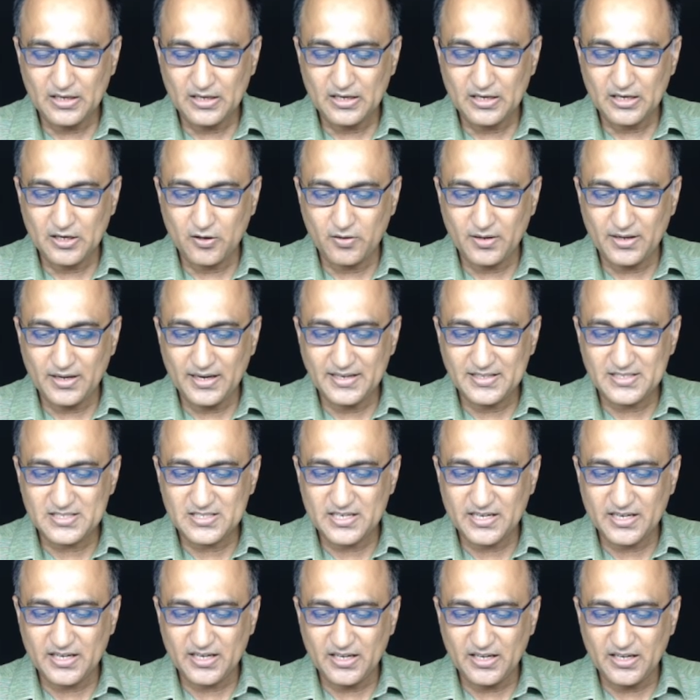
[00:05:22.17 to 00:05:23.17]
Now let's
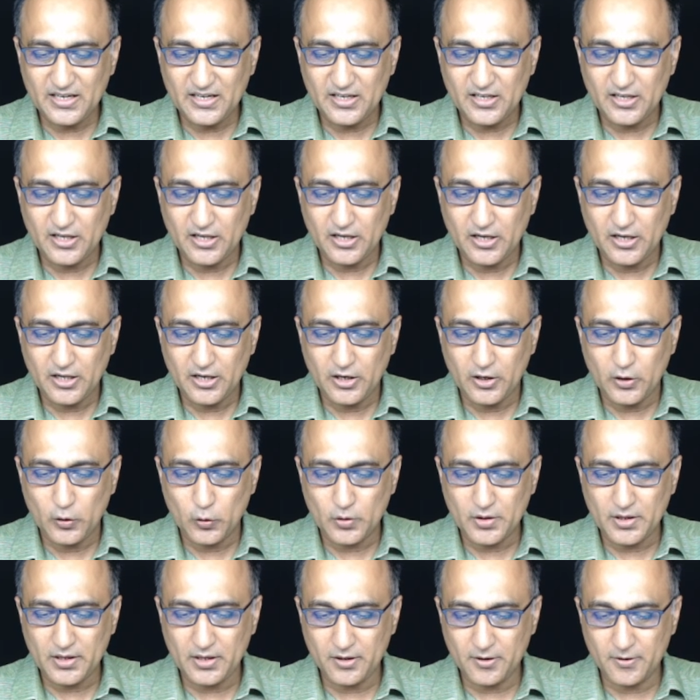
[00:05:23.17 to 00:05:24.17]
take a
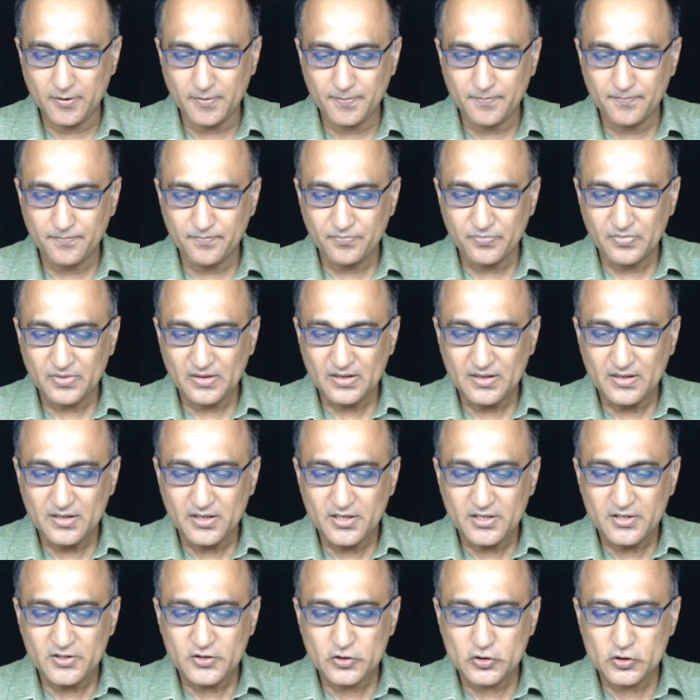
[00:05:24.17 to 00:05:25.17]
look here.
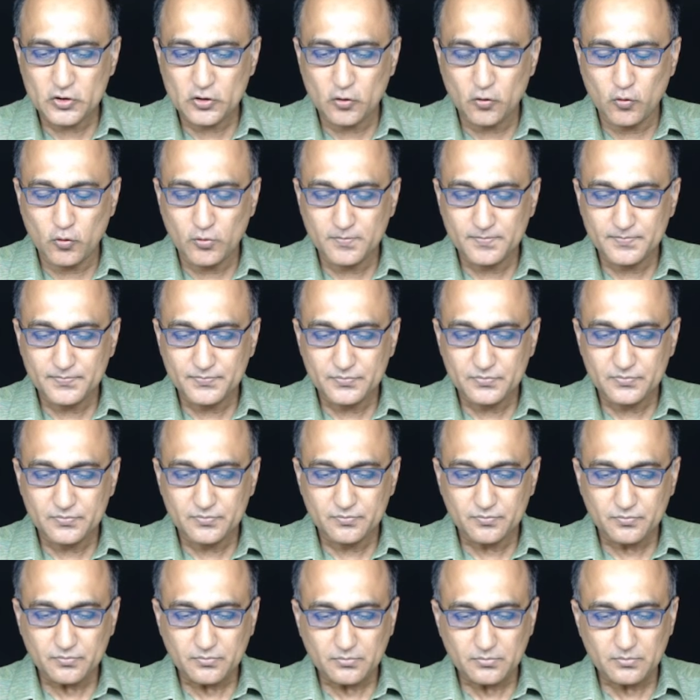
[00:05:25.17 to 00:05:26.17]
So
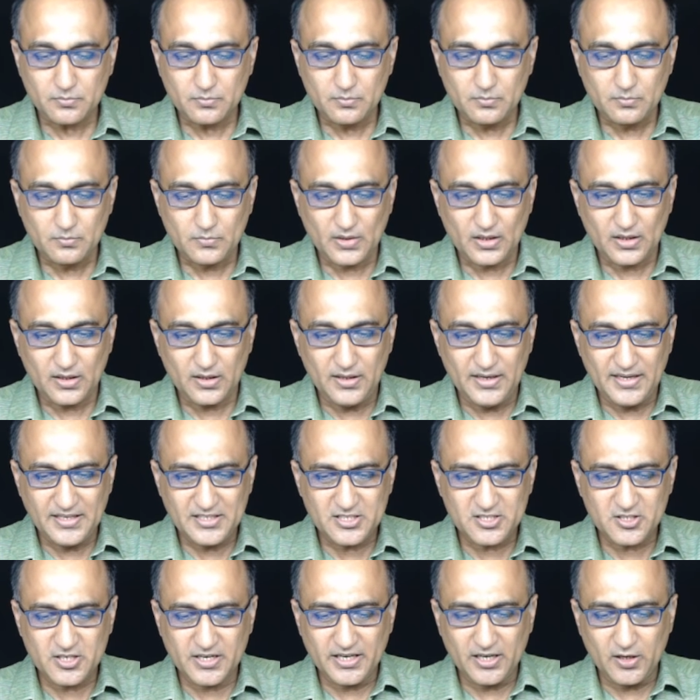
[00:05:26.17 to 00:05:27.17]

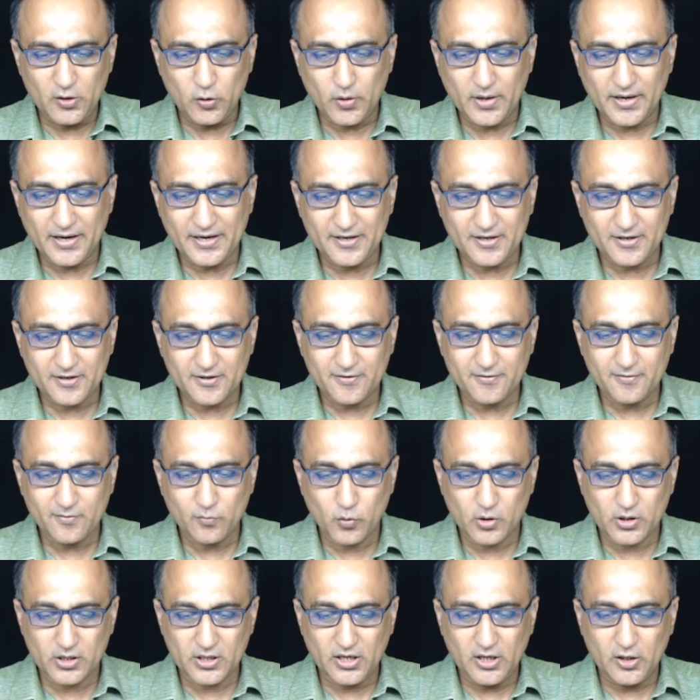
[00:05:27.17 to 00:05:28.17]
let's take a look at
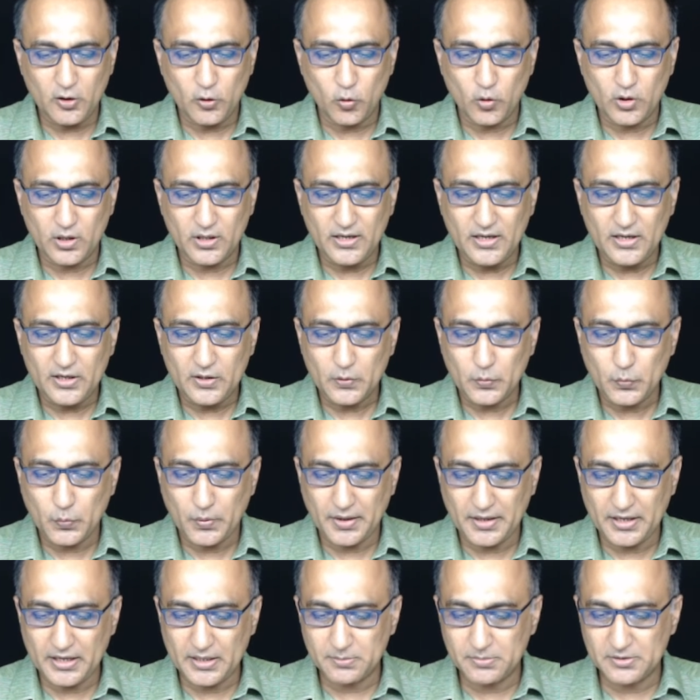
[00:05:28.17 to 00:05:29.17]
what are local
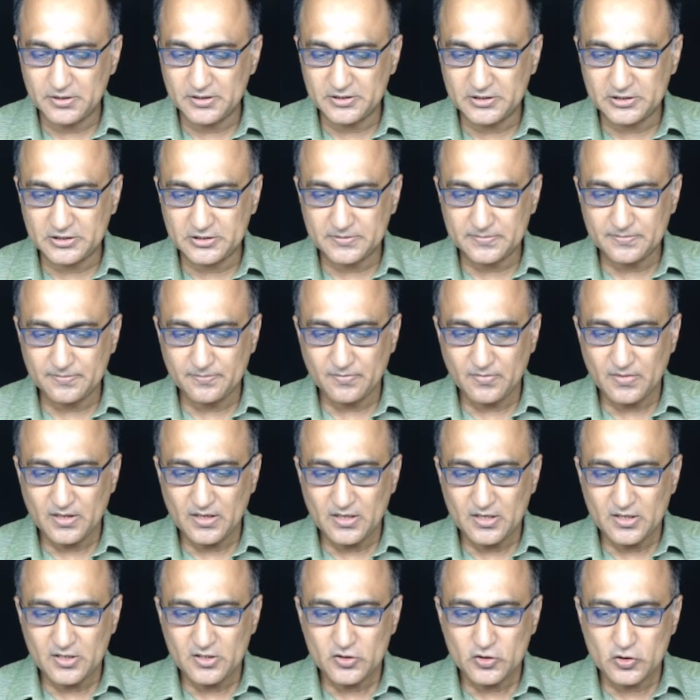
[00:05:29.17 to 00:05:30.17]
variables.
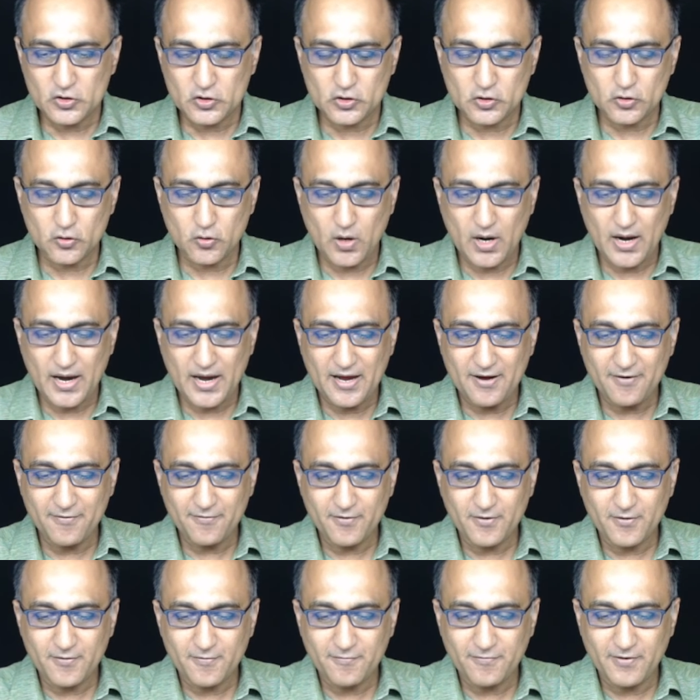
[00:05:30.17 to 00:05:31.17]
So I
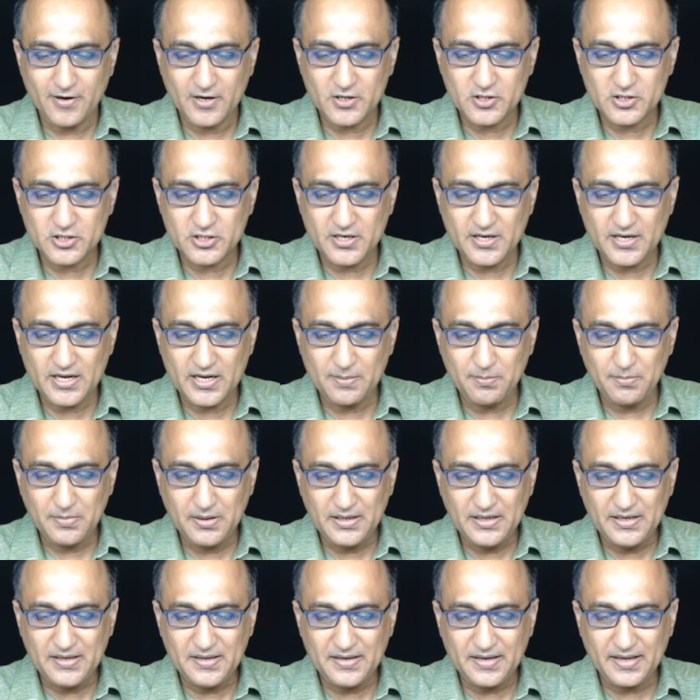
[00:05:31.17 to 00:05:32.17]
have function name
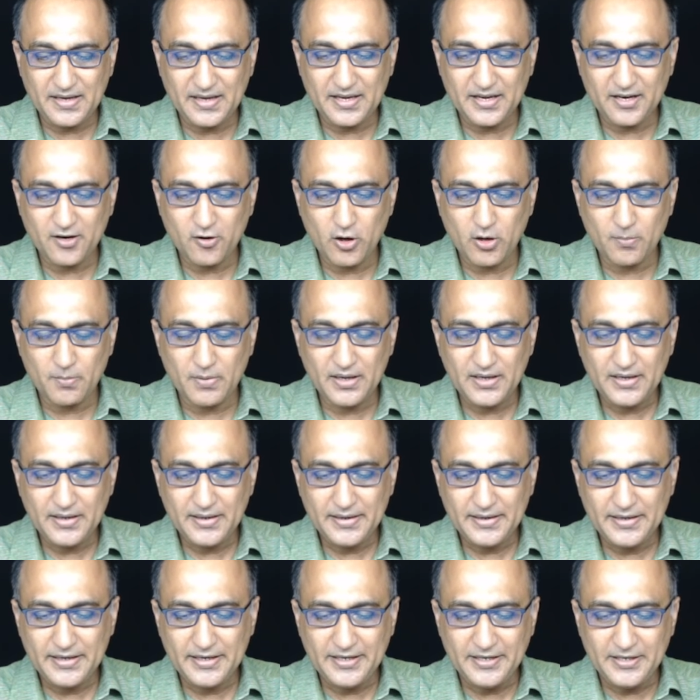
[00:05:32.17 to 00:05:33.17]
int a
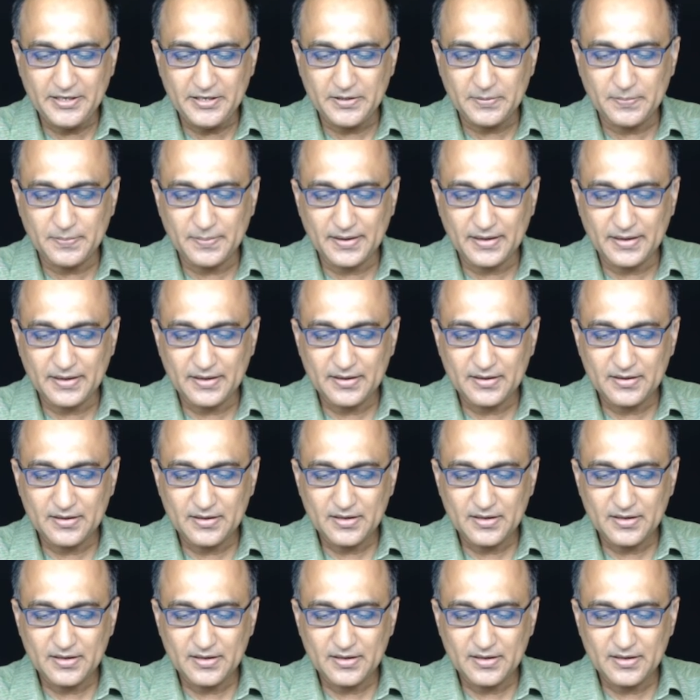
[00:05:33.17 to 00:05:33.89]
comma int b.